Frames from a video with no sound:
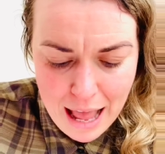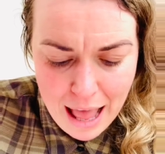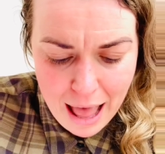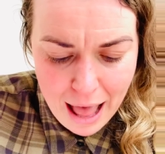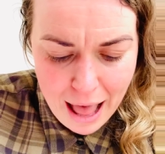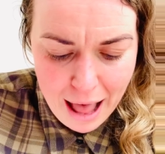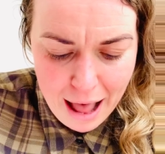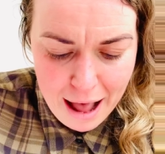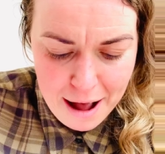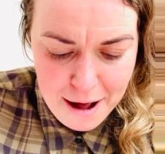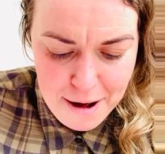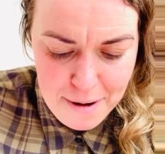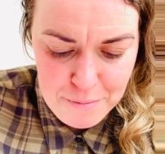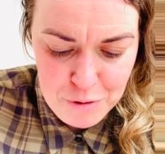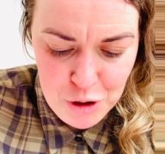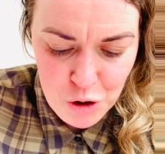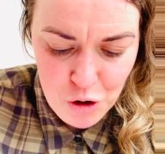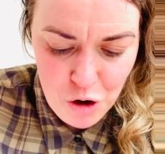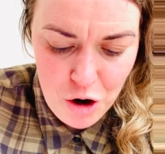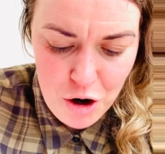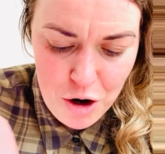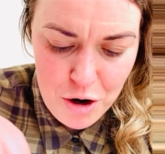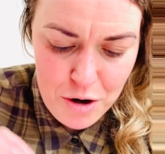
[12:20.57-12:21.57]

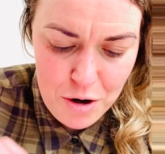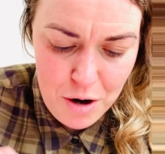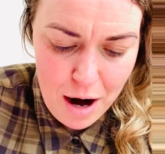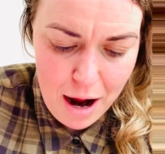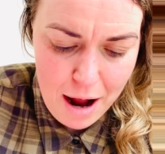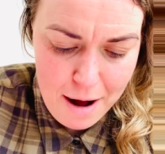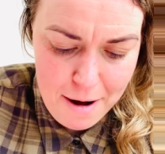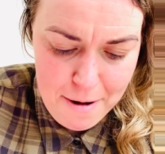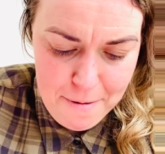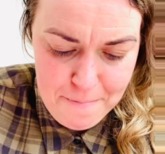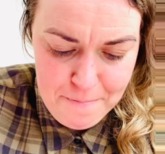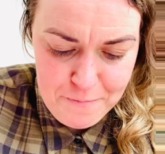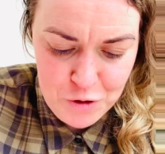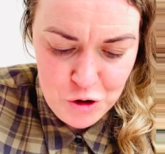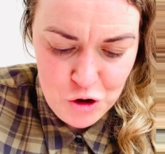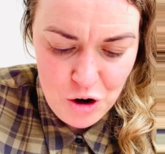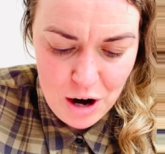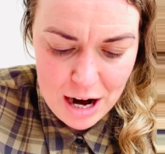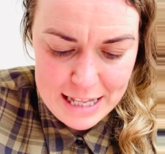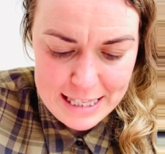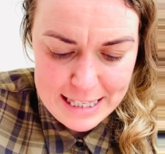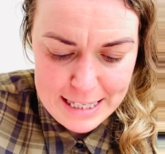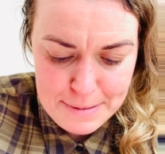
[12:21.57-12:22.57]

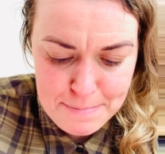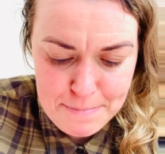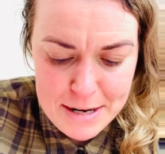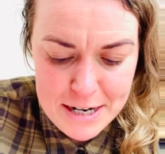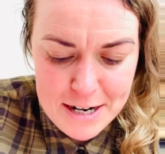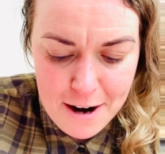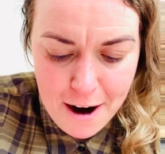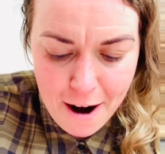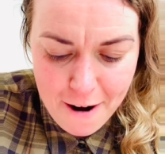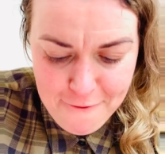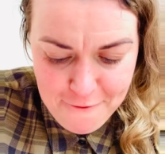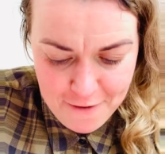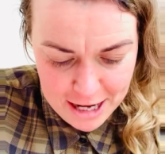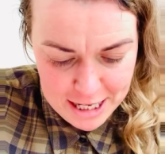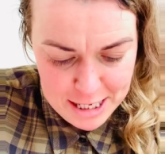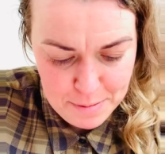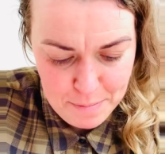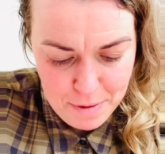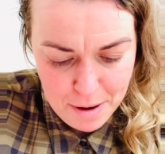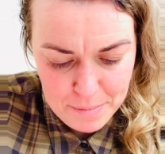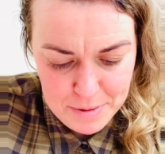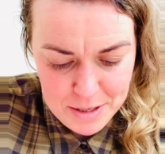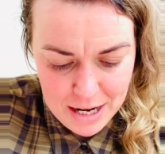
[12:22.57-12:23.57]
Neurotransmitter affecting
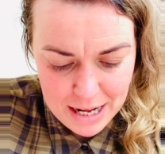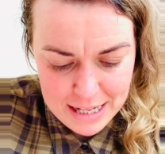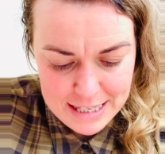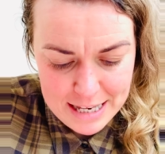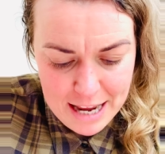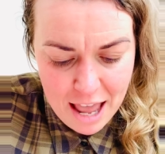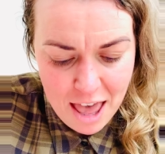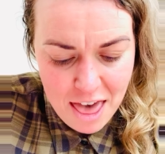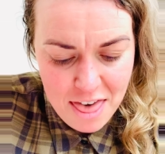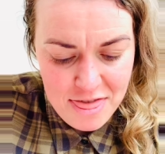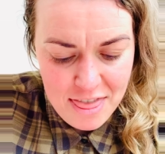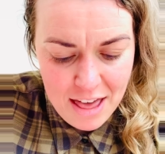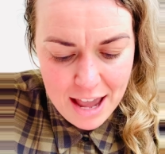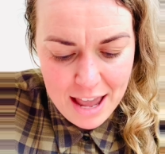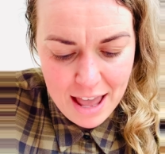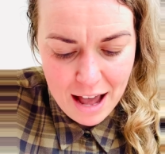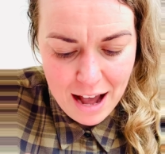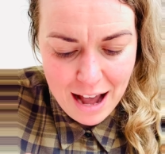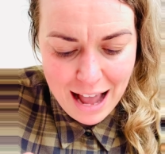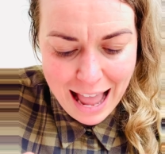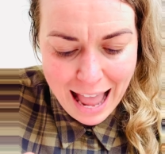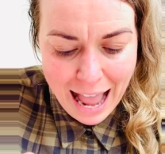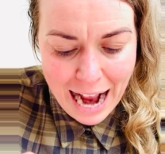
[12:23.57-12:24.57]
peptides. They
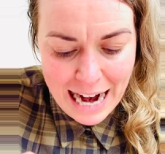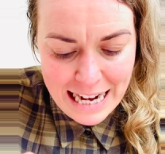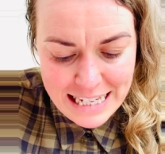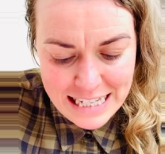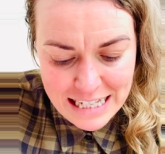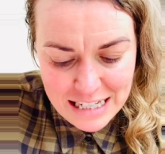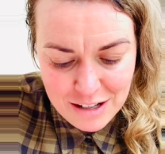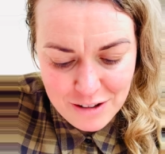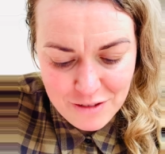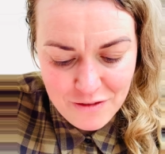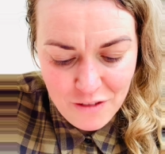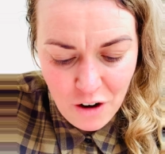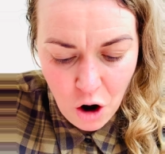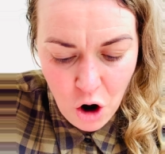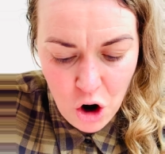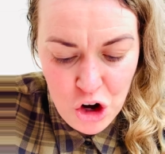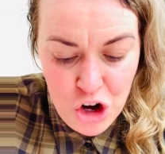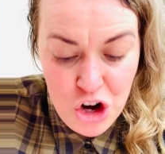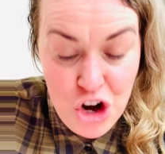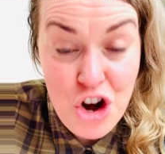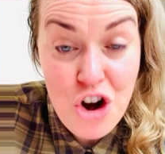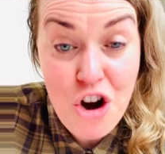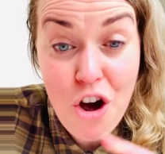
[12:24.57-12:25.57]
are active
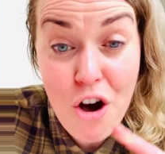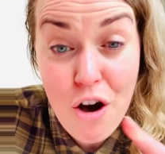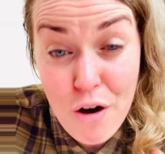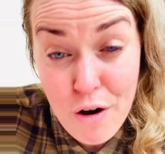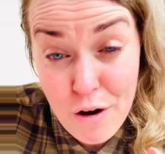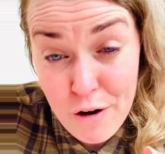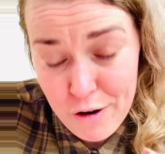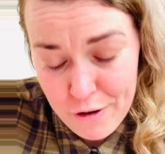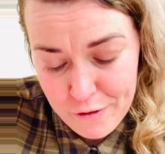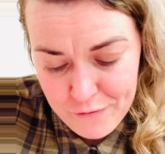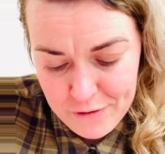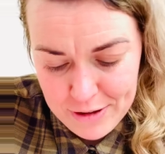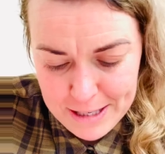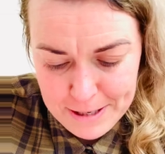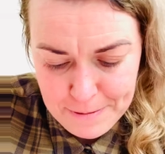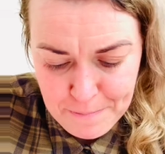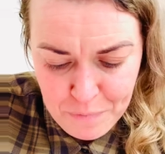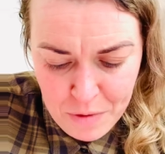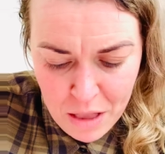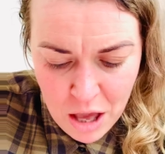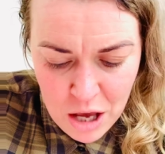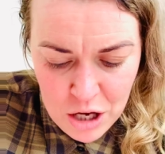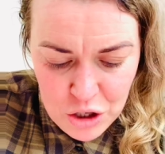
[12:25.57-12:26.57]
on nerves.
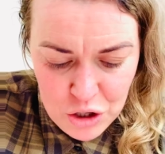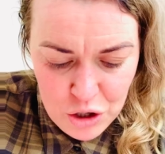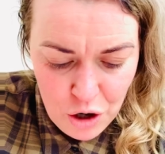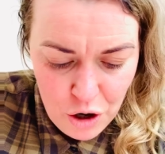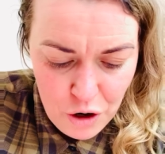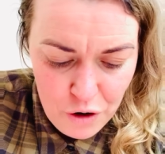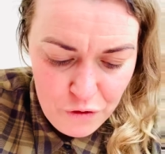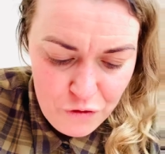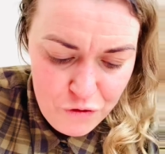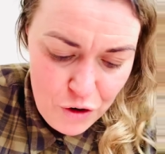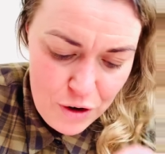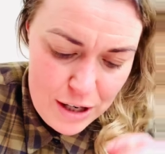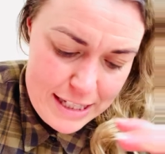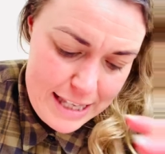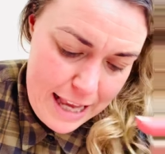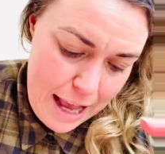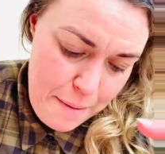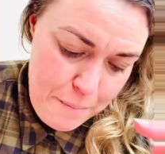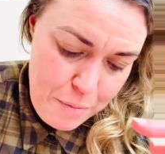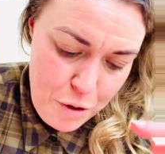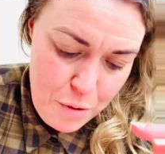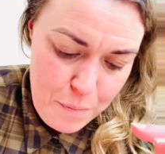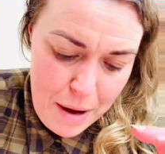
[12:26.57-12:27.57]
So for
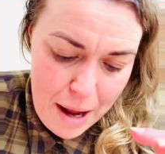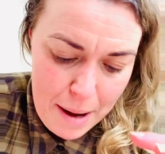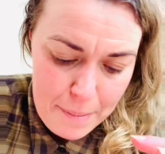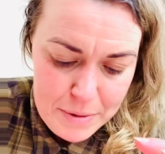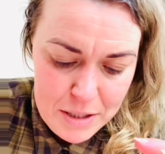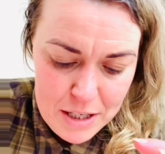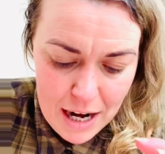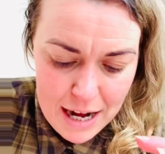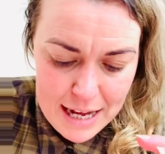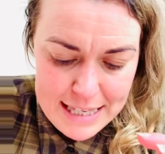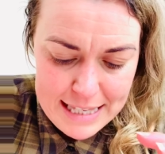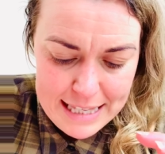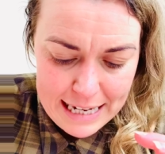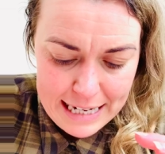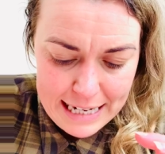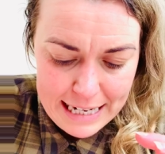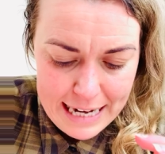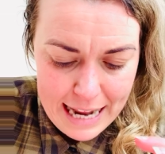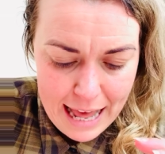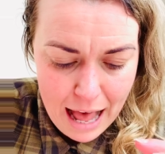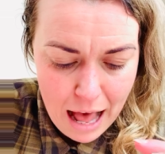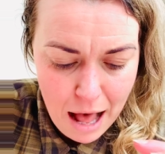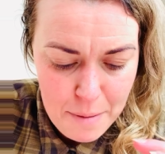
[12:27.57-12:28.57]
example, peptides that
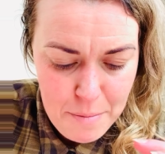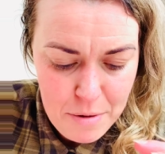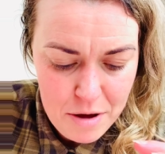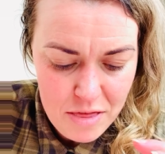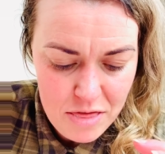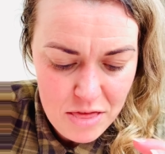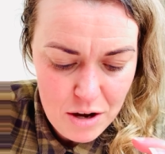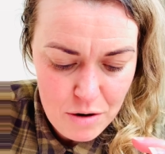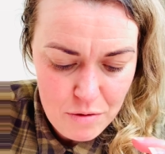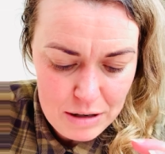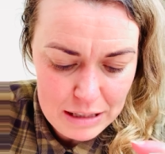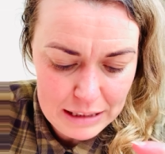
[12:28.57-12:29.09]
inhibit the